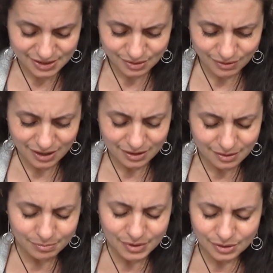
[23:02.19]
So the
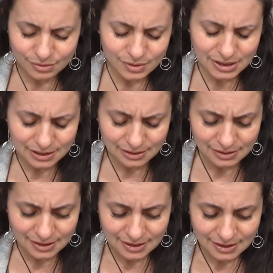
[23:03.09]
beauty
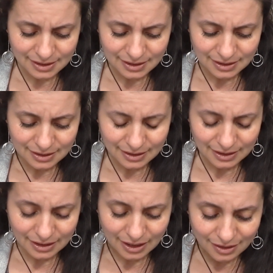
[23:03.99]

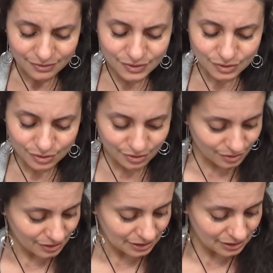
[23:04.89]
after